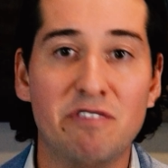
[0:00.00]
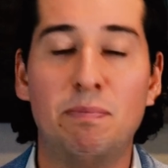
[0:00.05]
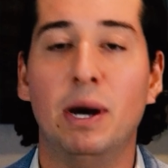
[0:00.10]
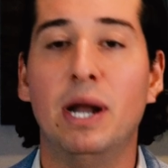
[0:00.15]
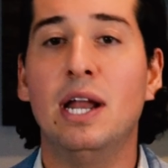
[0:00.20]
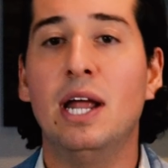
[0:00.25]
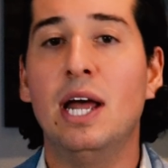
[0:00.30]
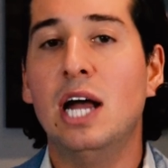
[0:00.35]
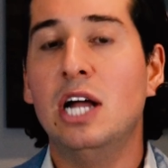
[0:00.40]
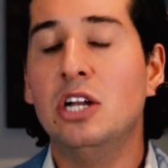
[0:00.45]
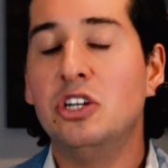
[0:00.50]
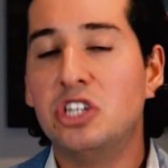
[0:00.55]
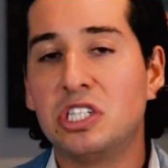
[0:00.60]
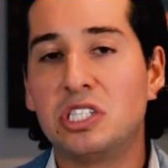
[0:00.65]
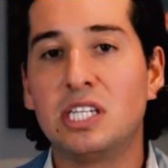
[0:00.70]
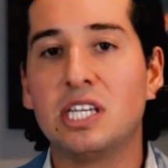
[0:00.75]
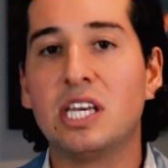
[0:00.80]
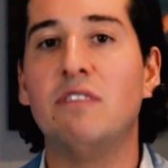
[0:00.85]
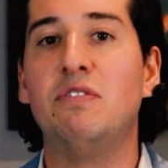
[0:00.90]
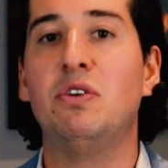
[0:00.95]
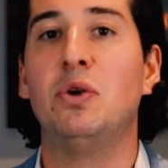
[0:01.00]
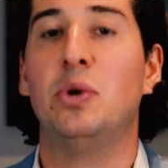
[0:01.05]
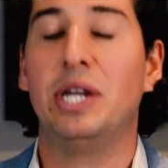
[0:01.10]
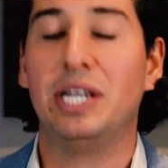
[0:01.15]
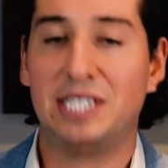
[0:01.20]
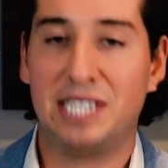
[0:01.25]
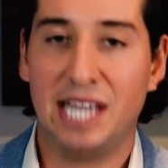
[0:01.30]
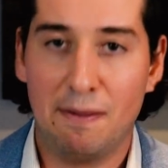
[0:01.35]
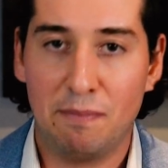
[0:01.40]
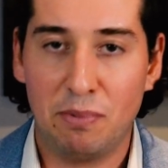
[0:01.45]
but just to give you an
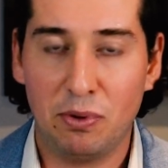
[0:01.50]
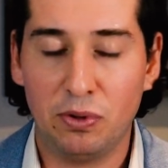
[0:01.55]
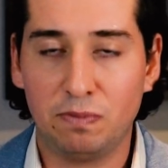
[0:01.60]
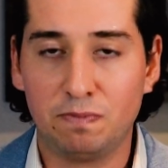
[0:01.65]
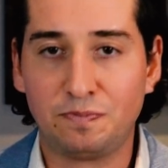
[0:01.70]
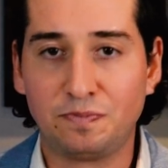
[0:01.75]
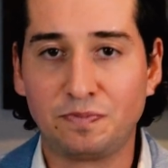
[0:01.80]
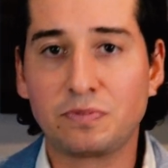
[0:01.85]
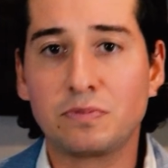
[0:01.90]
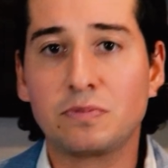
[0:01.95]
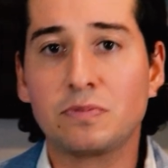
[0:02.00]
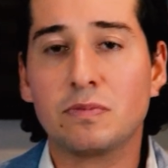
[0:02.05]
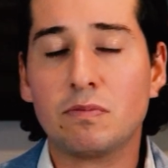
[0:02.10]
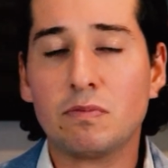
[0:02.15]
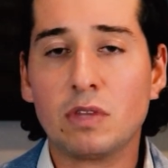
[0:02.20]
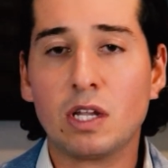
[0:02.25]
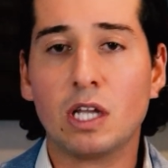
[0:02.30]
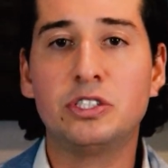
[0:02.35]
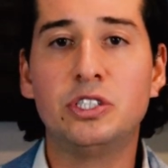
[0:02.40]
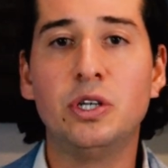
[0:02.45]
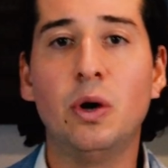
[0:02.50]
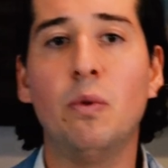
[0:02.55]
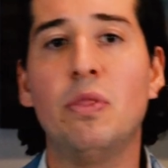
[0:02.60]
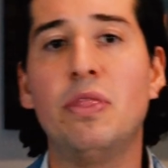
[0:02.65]
example. So